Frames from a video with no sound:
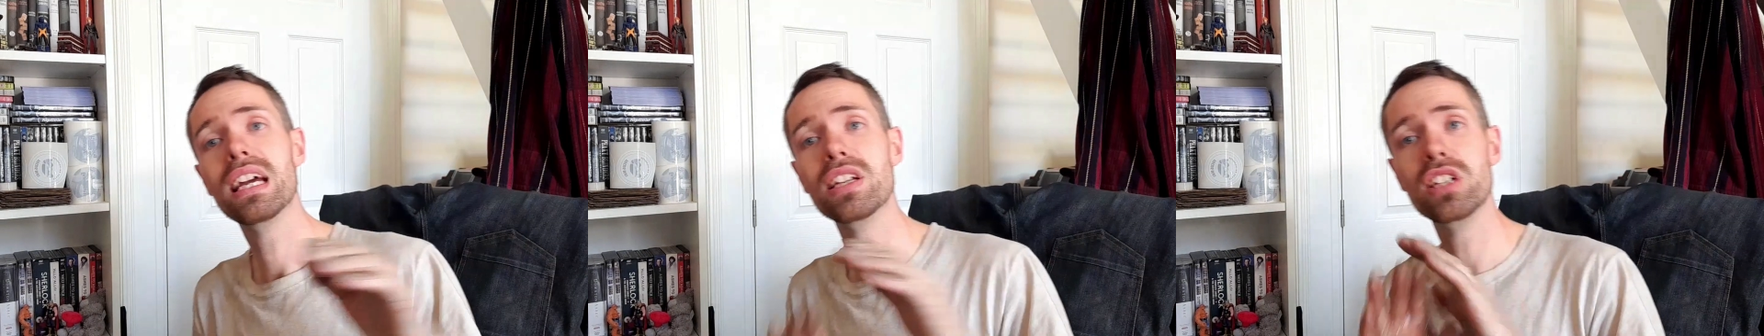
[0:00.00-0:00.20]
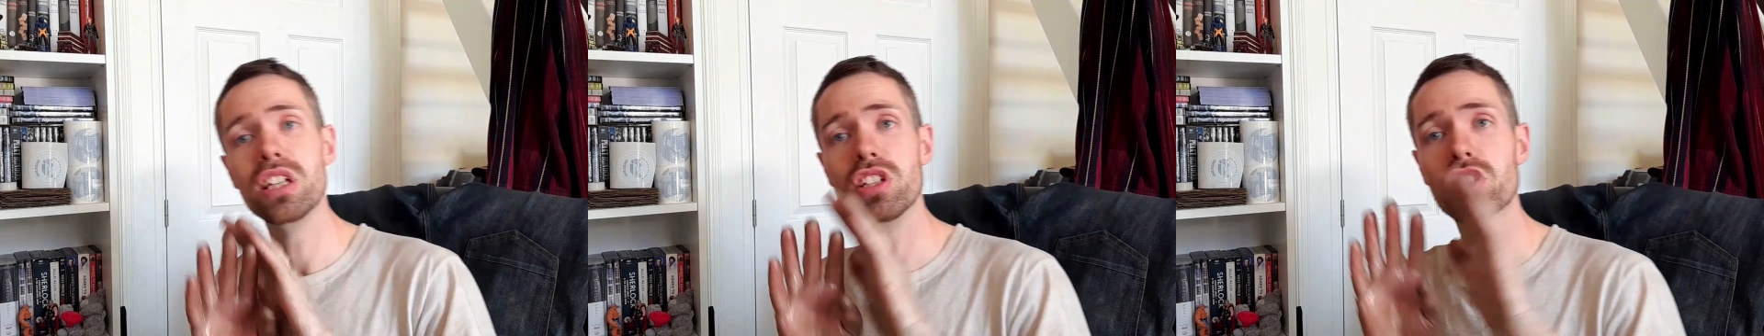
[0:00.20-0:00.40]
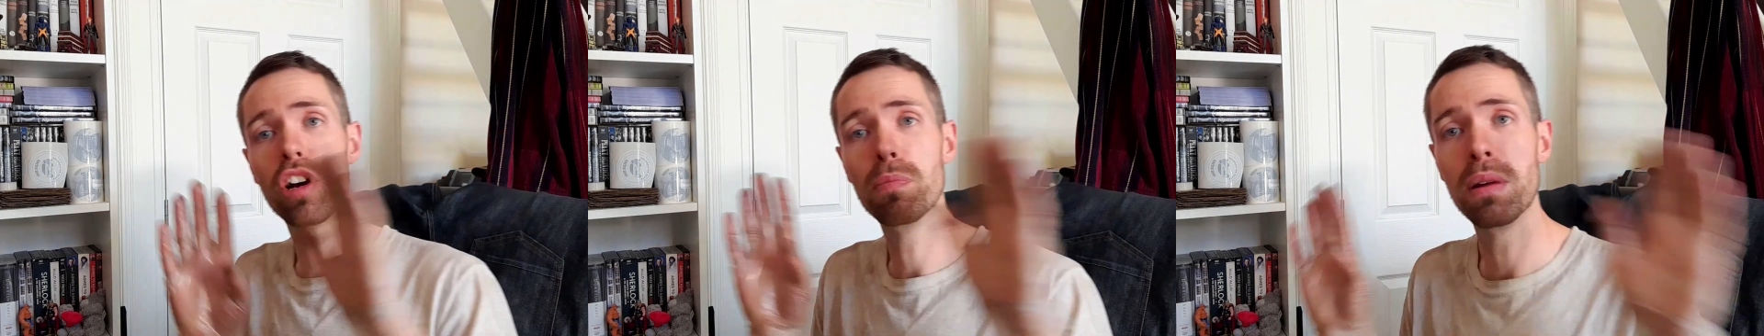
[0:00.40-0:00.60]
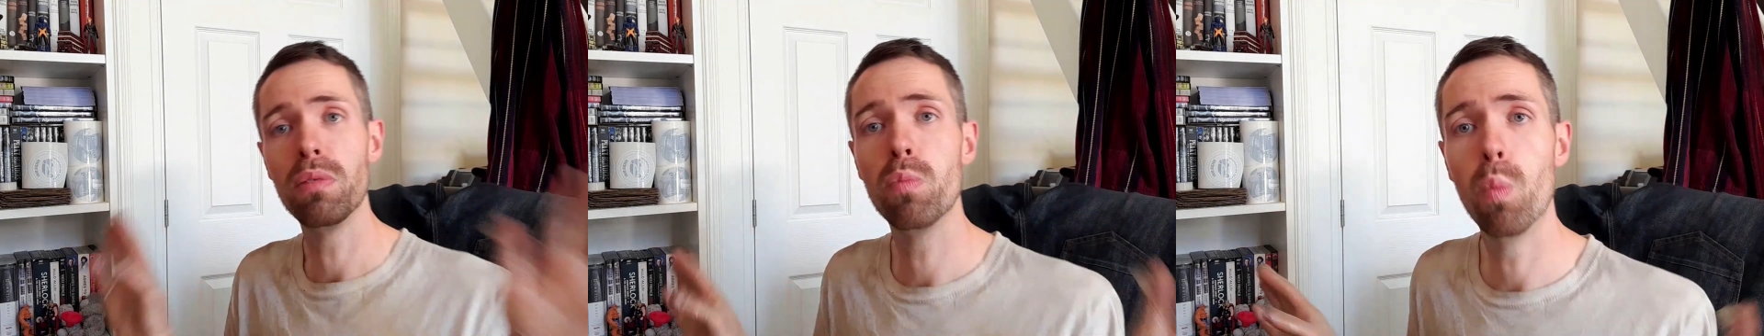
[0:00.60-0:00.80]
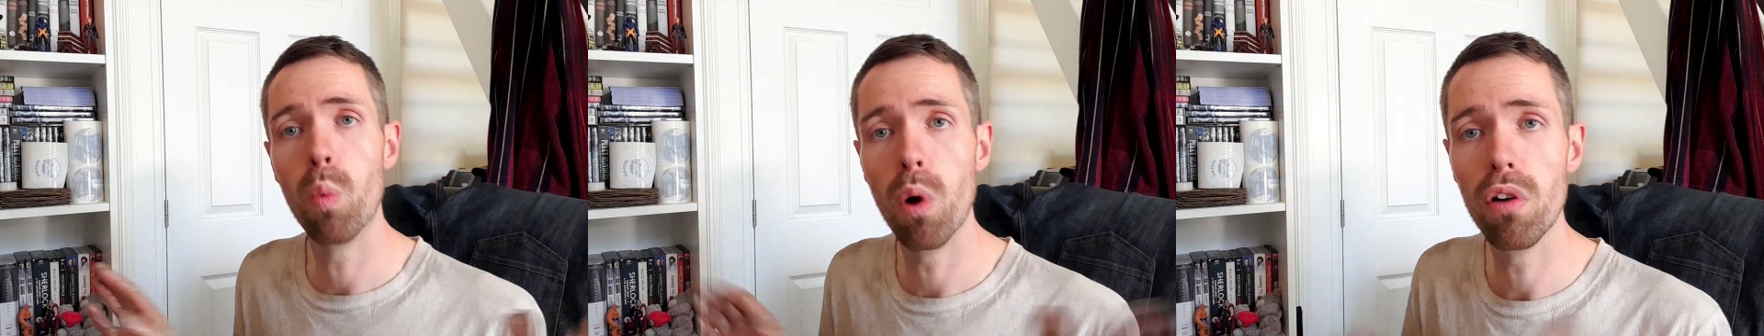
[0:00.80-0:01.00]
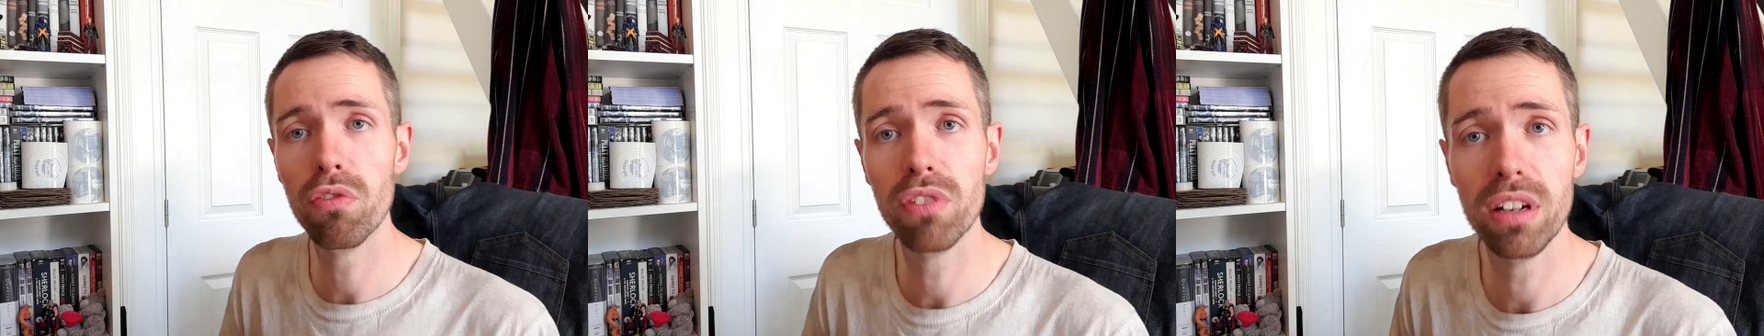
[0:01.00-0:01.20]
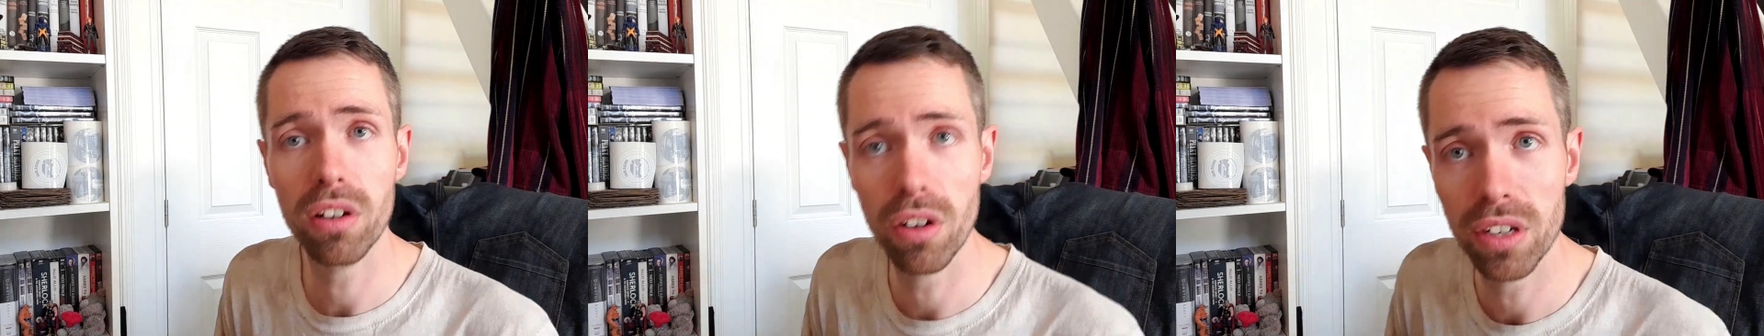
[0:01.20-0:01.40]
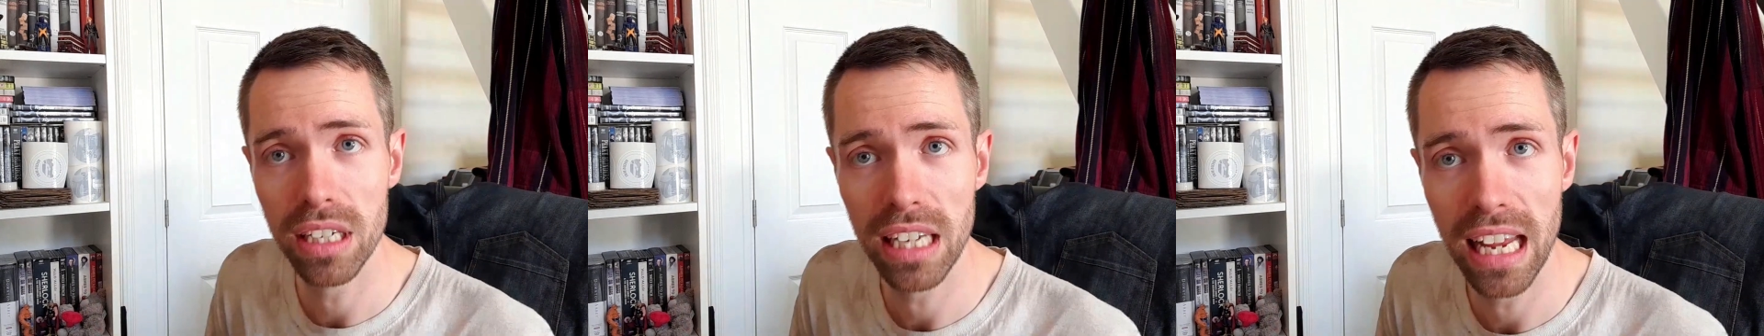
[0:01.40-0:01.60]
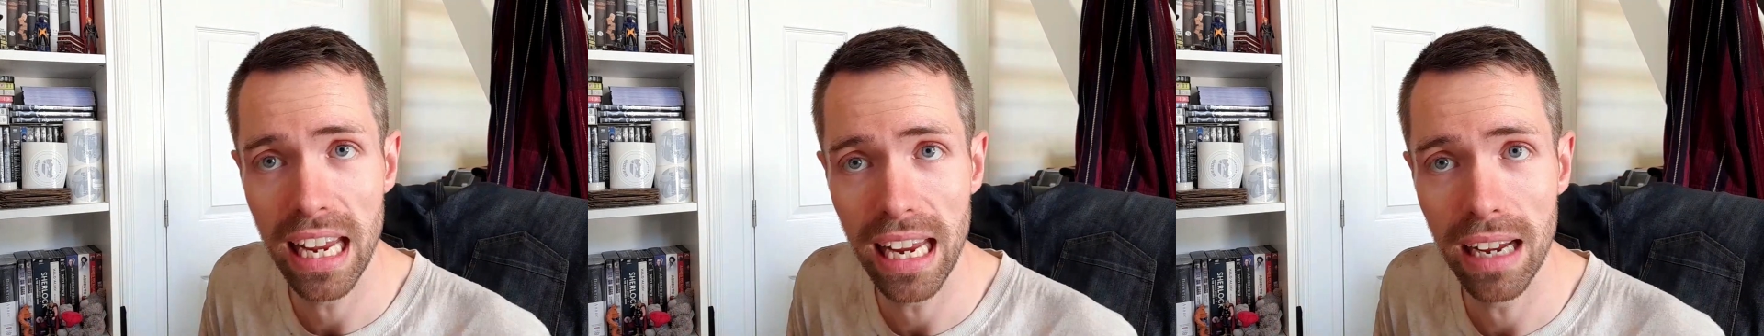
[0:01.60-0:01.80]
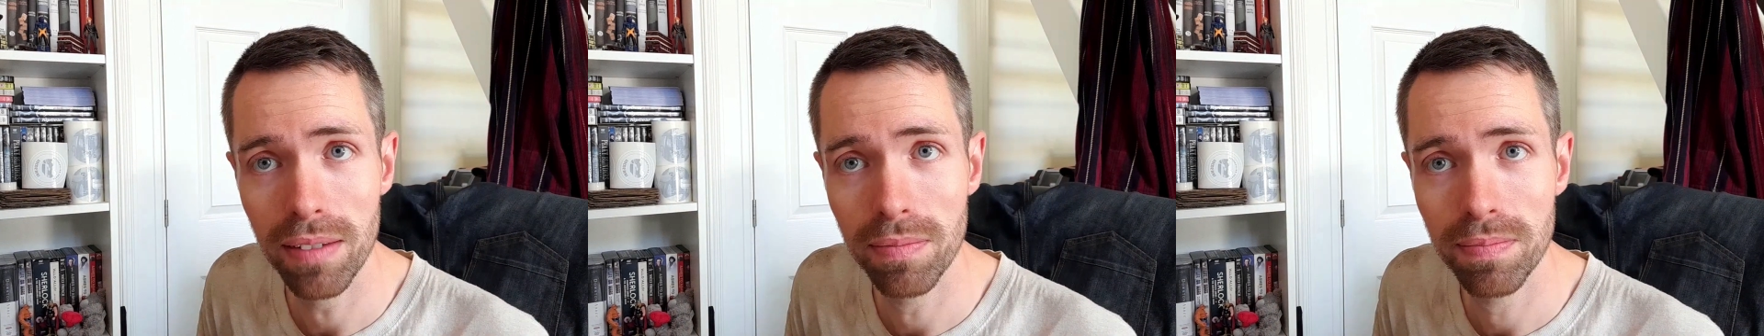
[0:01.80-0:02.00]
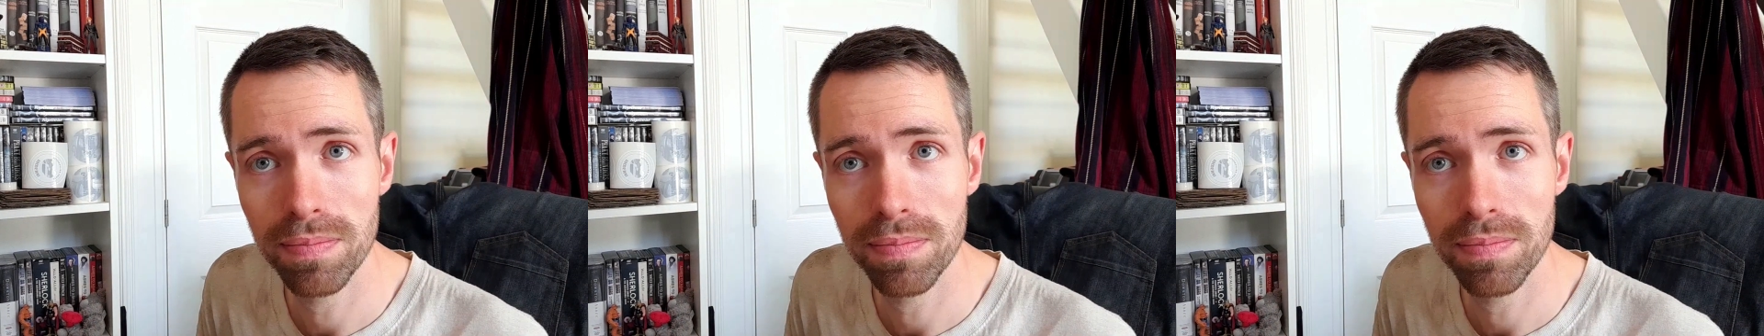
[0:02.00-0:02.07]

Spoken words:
since I've been waffling on in here.